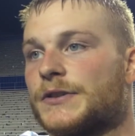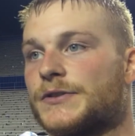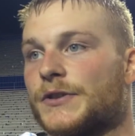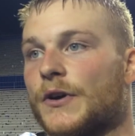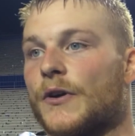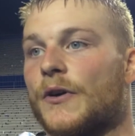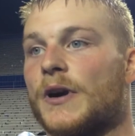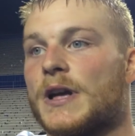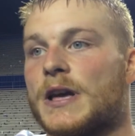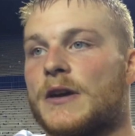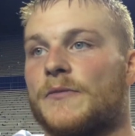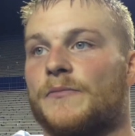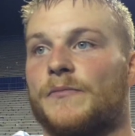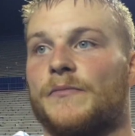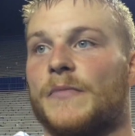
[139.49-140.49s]
So
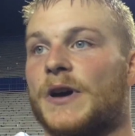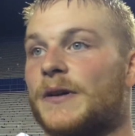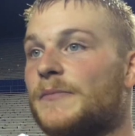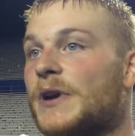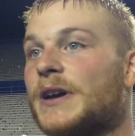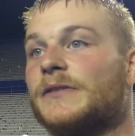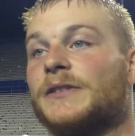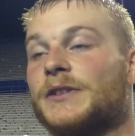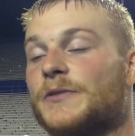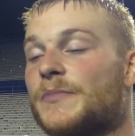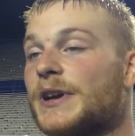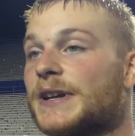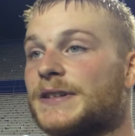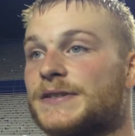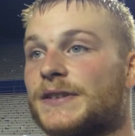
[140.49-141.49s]
mainly the
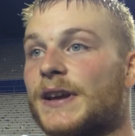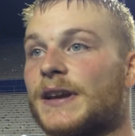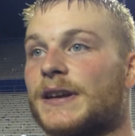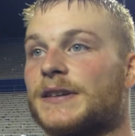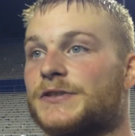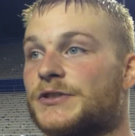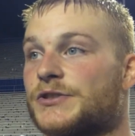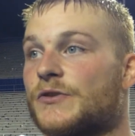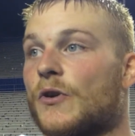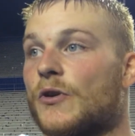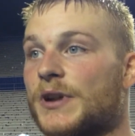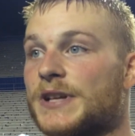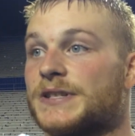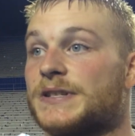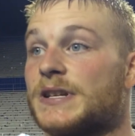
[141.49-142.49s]
biggest thing is just
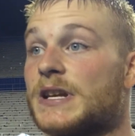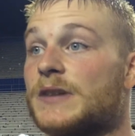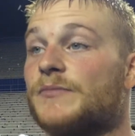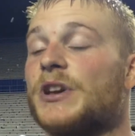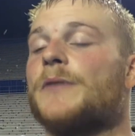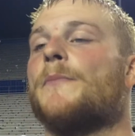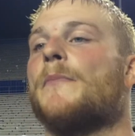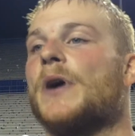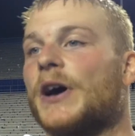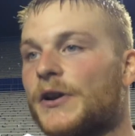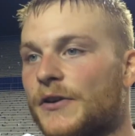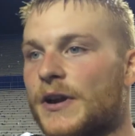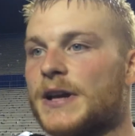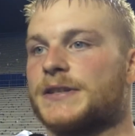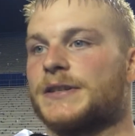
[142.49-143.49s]
growing as a team, getting
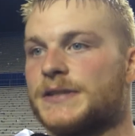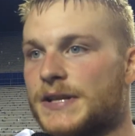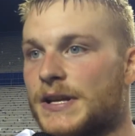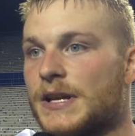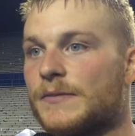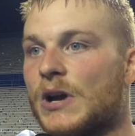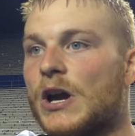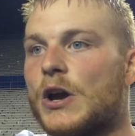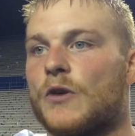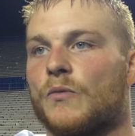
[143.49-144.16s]
better as a team.